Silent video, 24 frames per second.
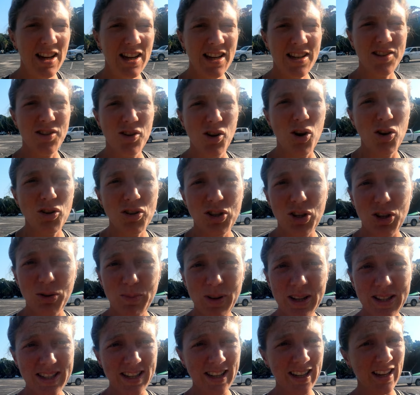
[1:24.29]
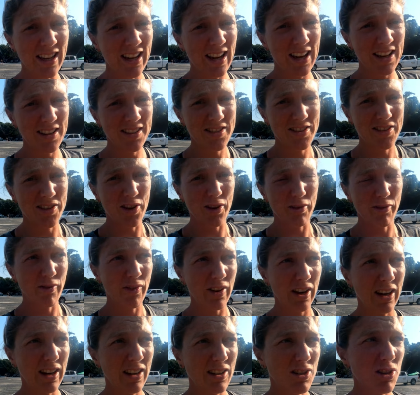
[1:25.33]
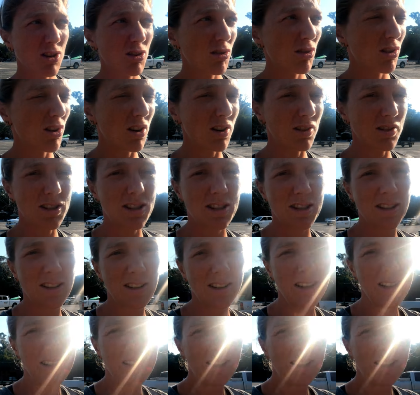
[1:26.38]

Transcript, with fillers: It is not too busy yet. So fingers crossed.